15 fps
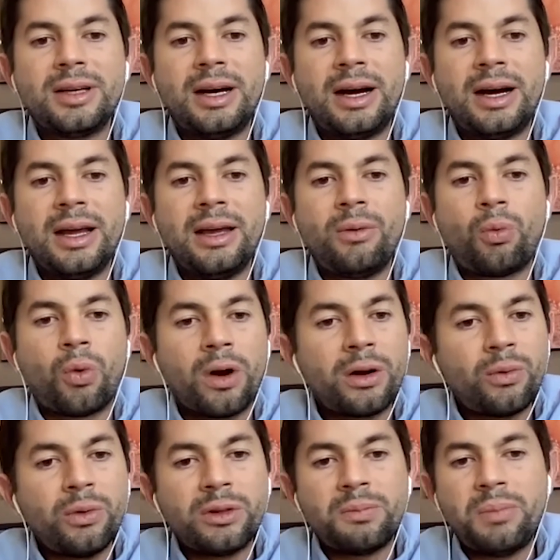I
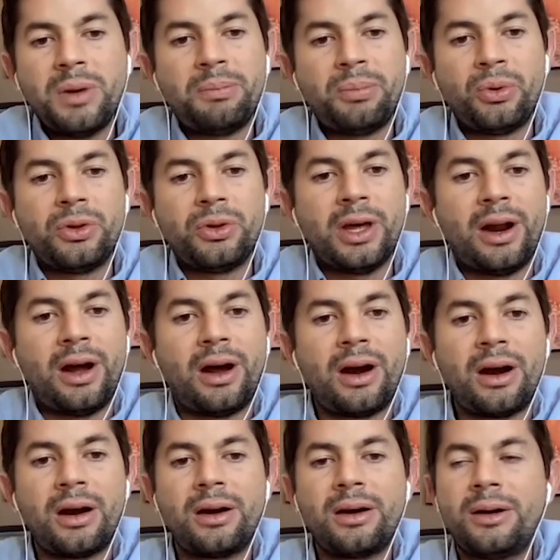work with people that
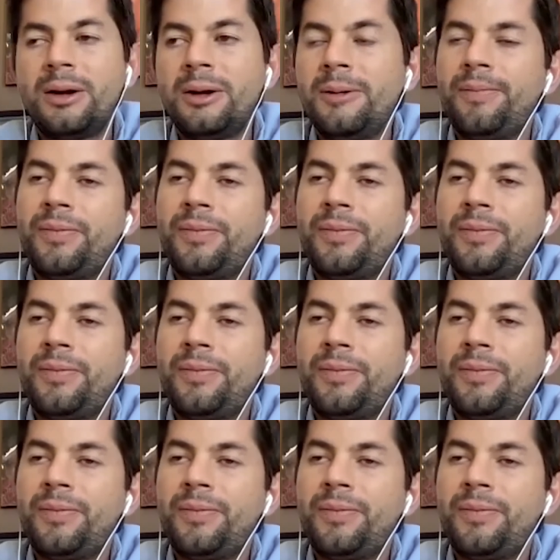are